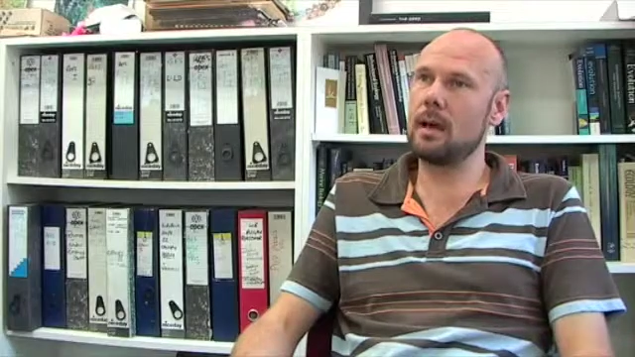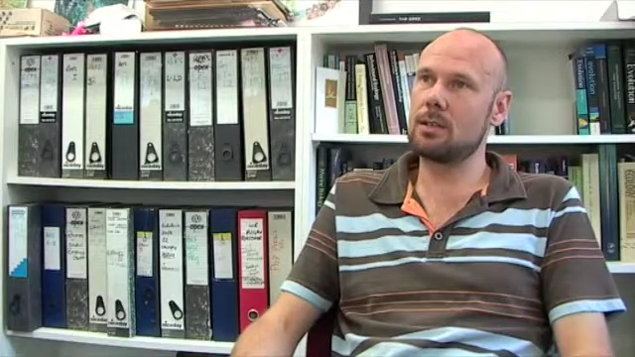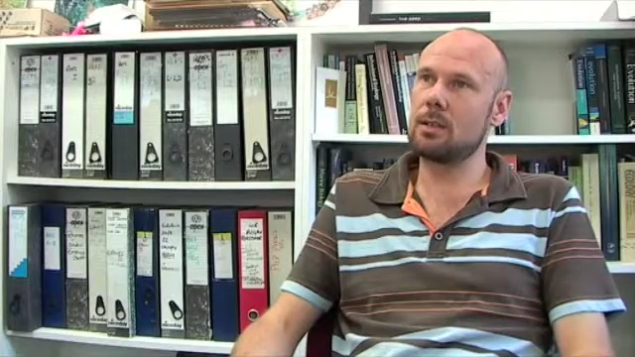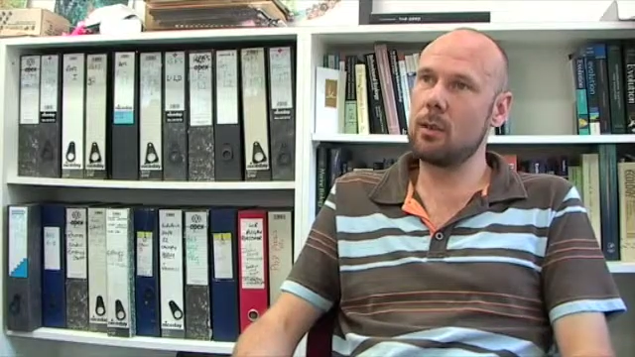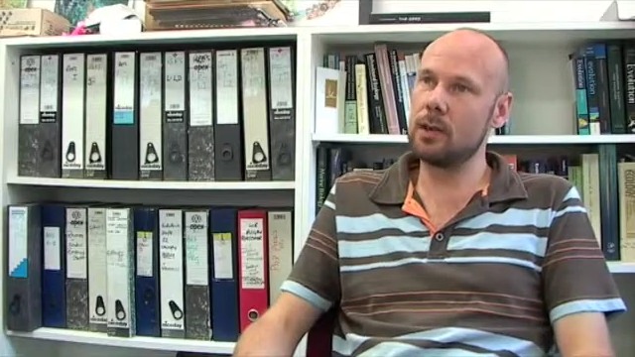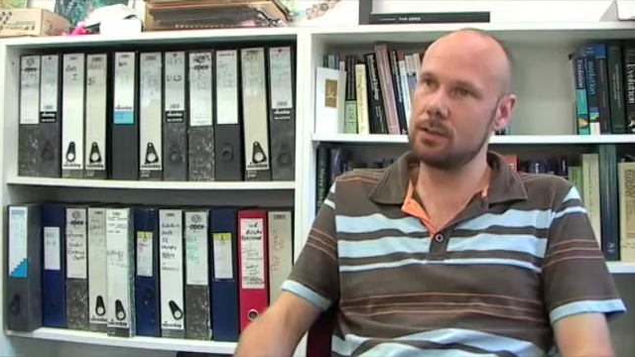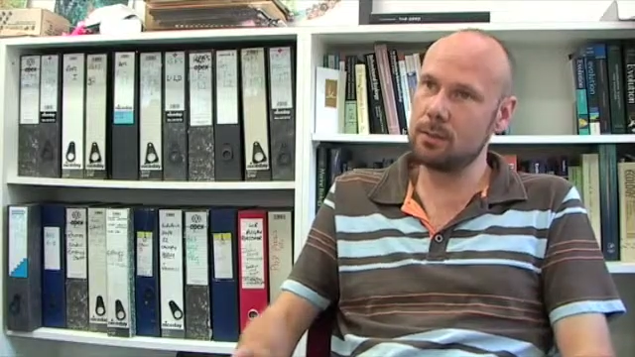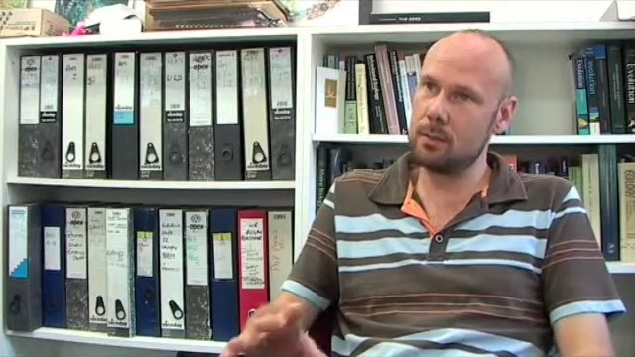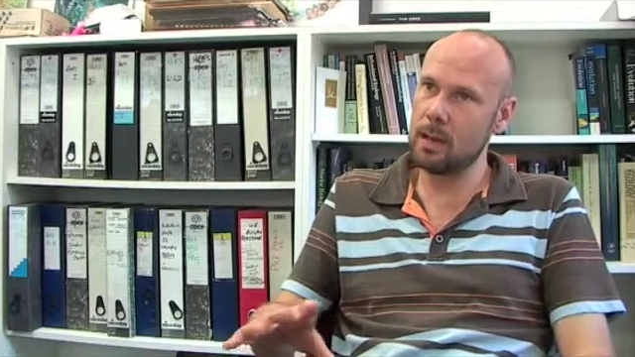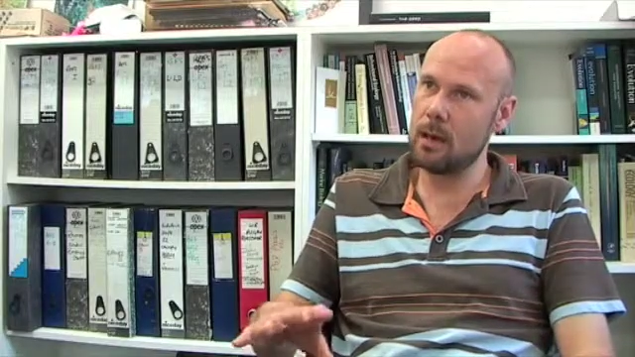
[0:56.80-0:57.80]
asking
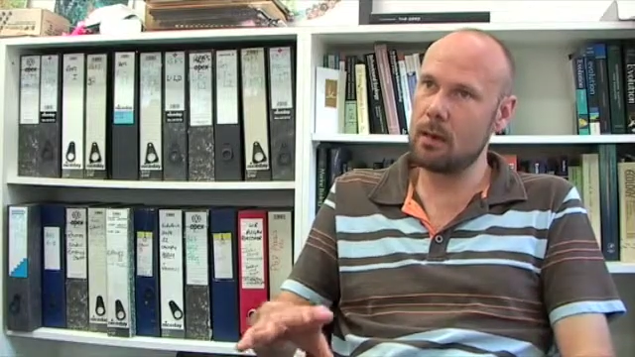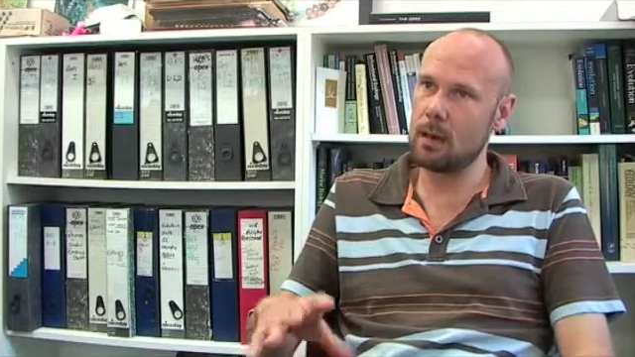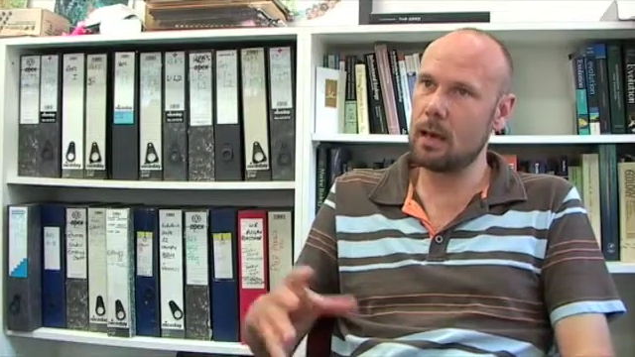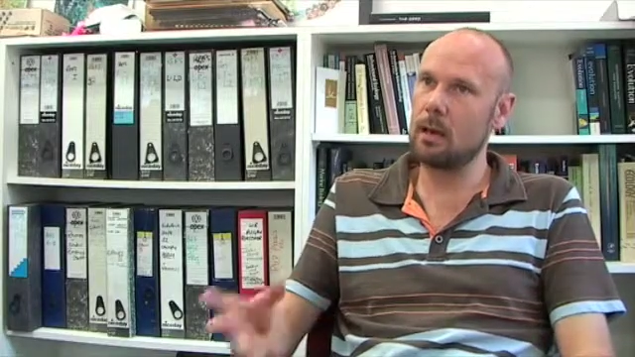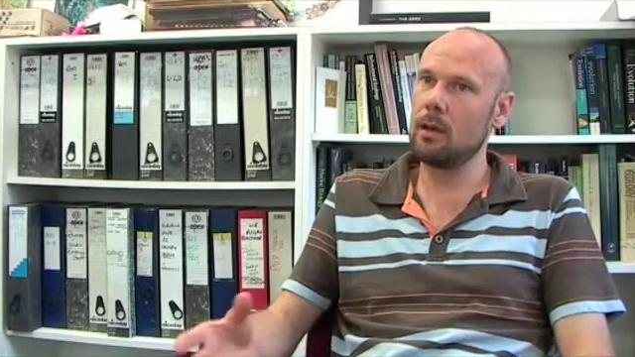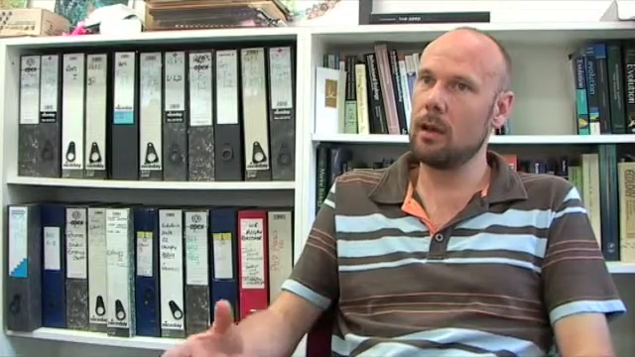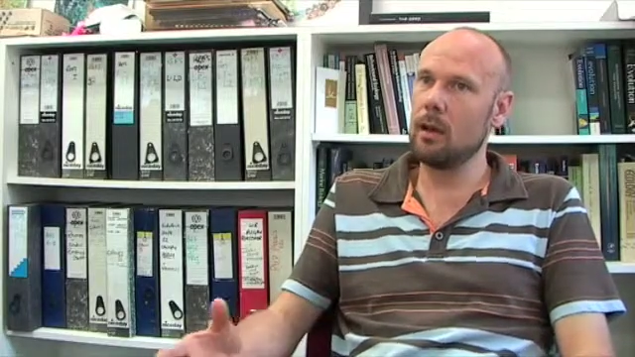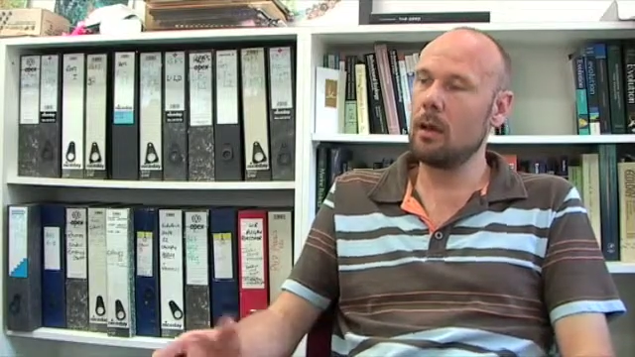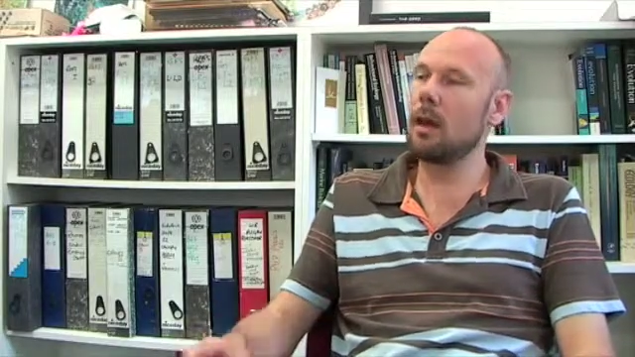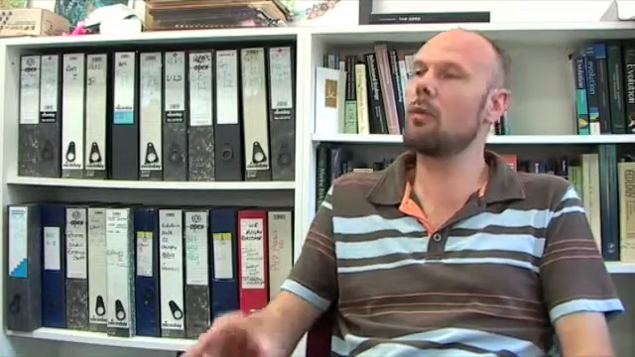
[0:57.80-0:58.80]
questions about, okay,
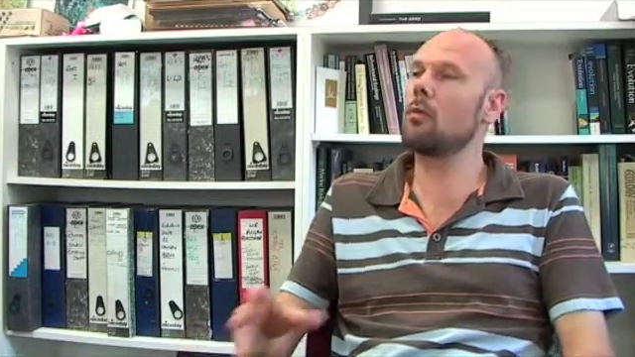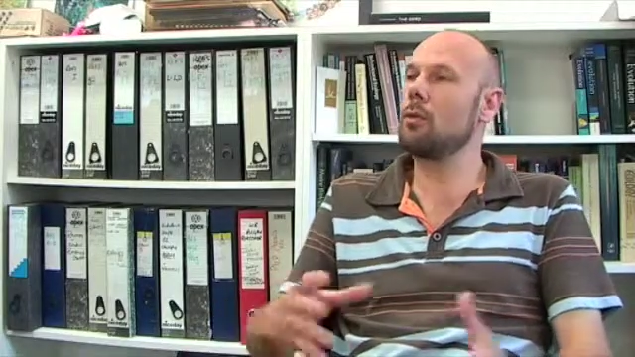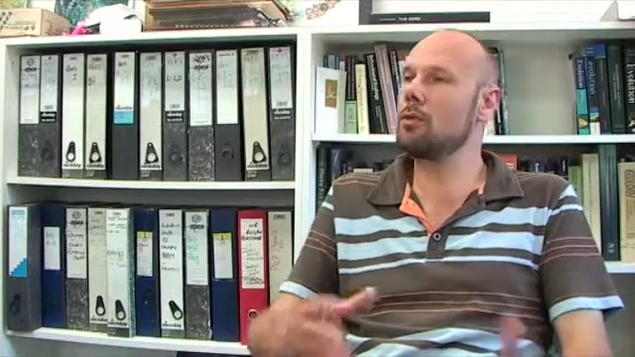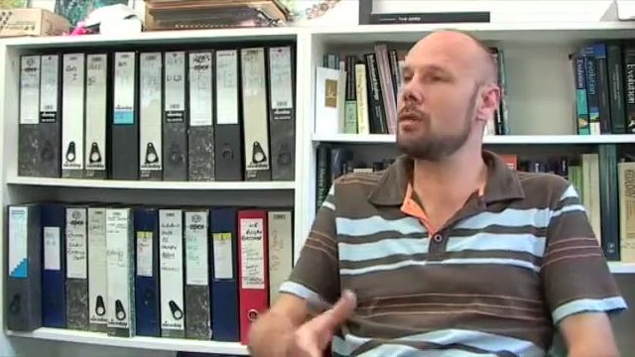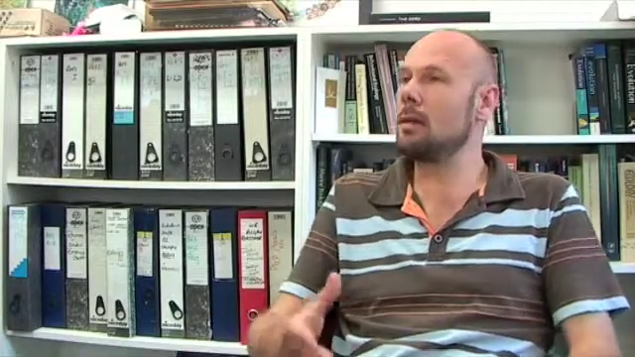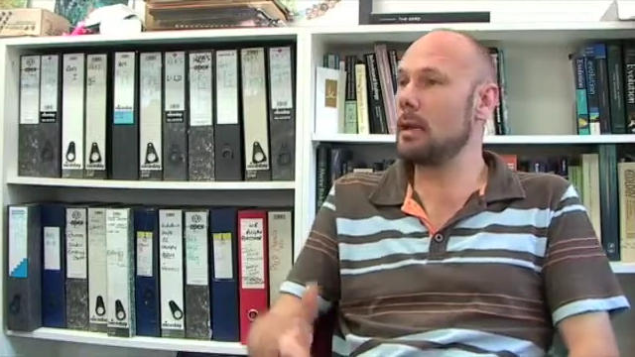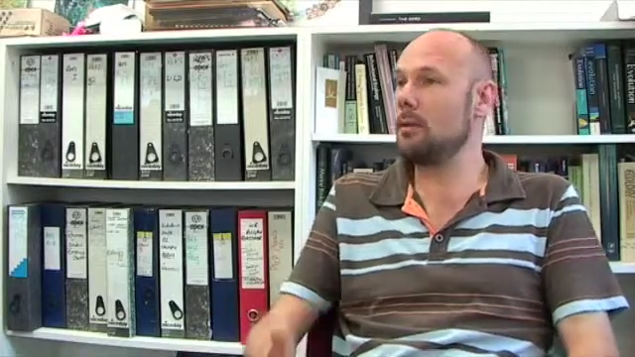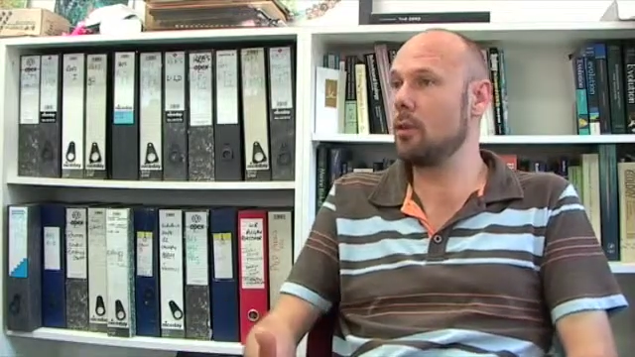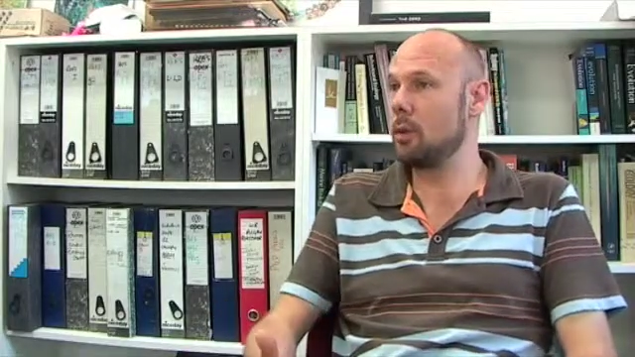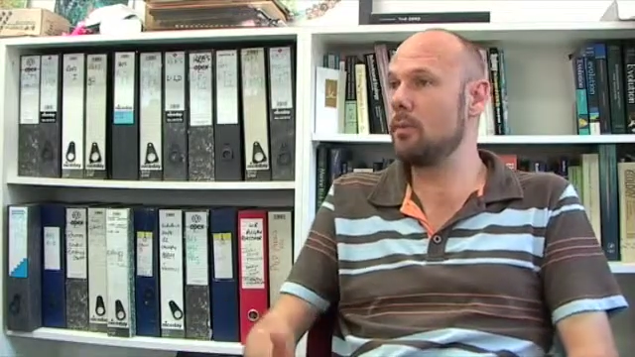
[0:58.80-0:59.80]
kangaroos are the
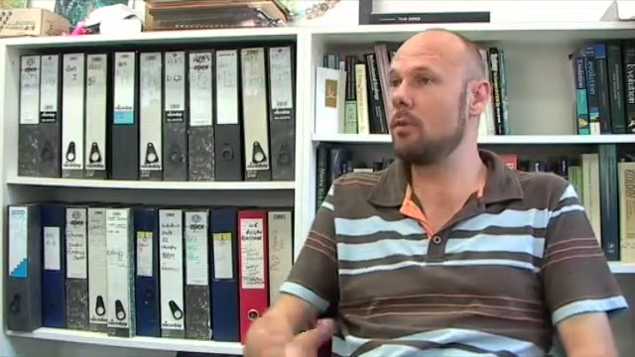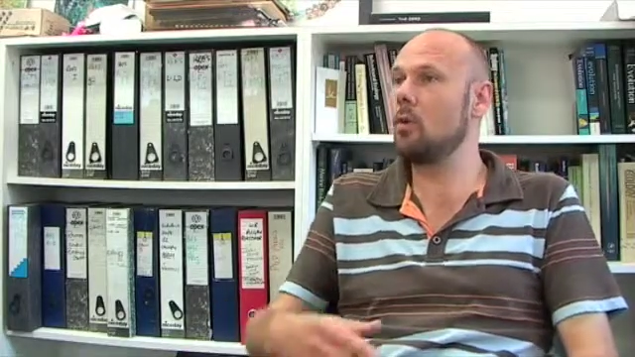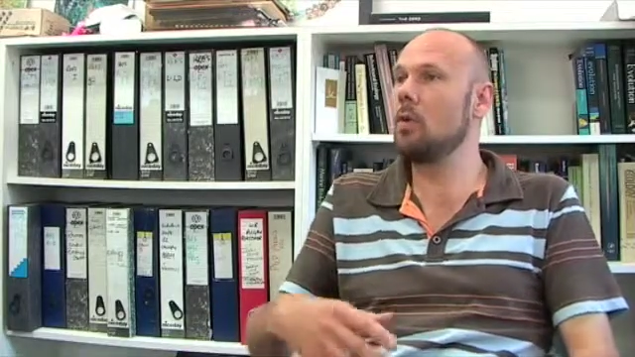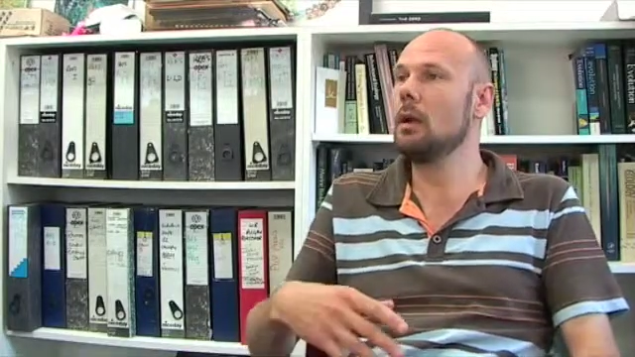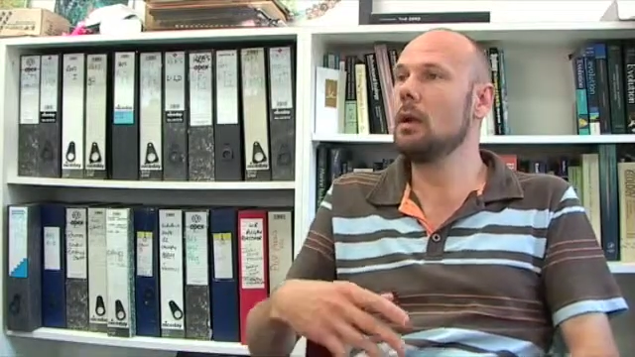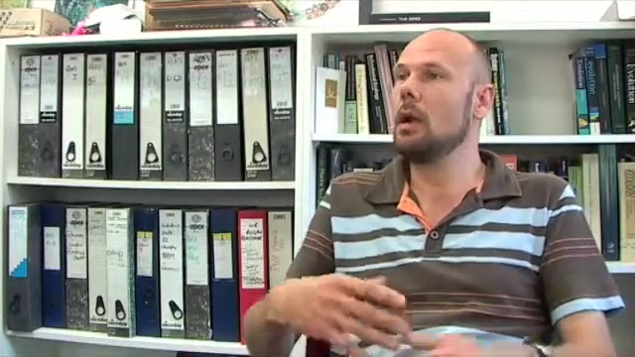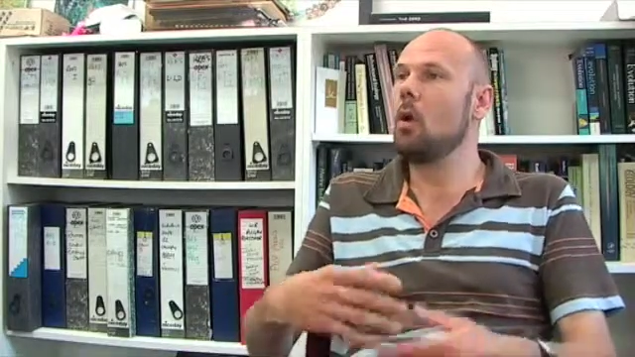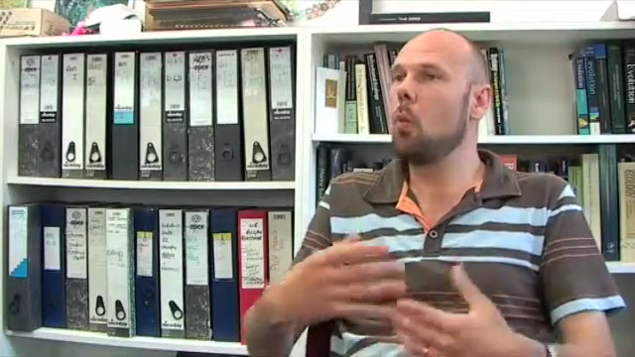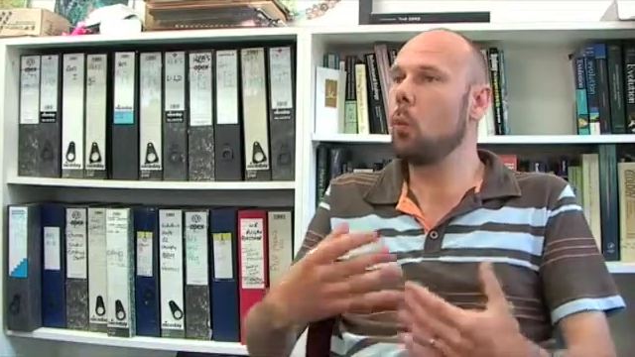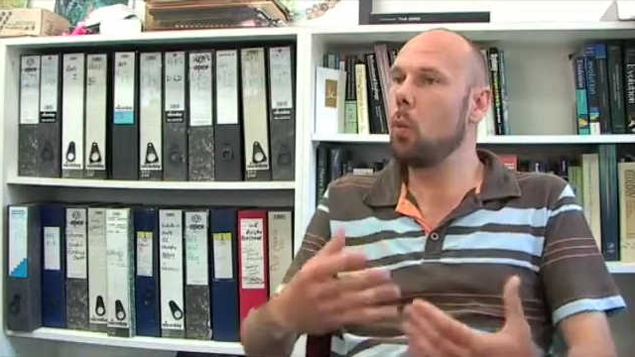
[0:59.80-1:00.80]
native herbivore,
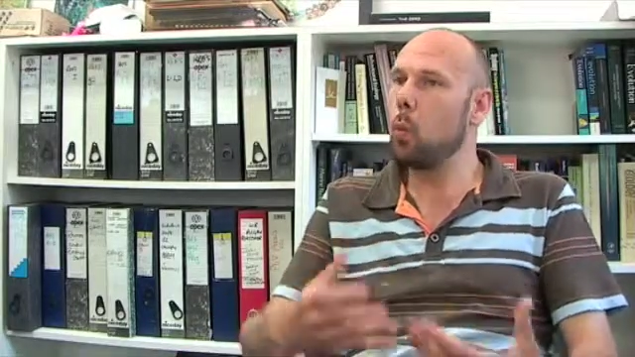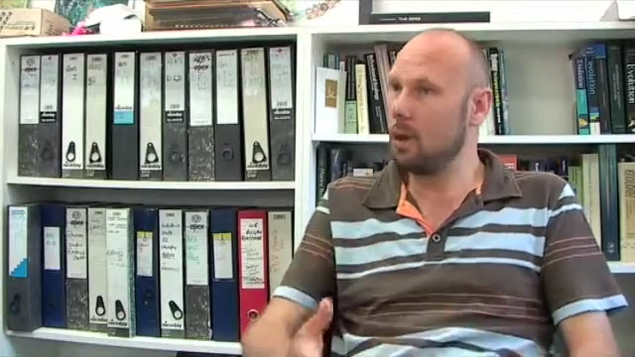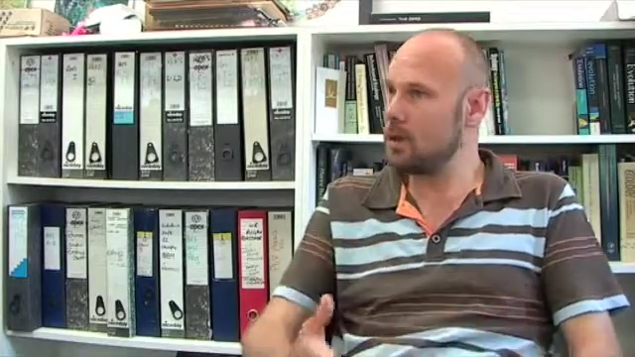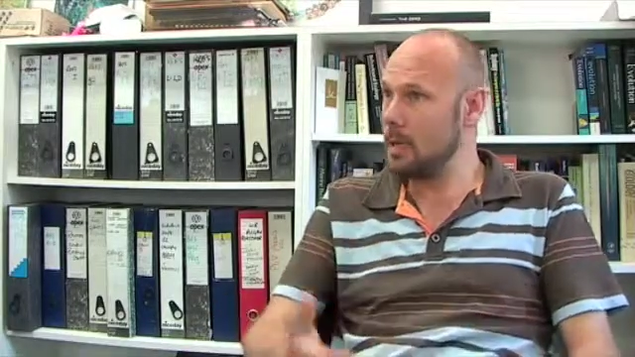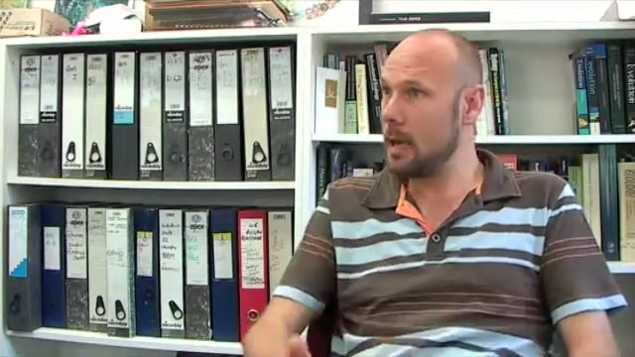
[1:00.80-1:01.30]
what is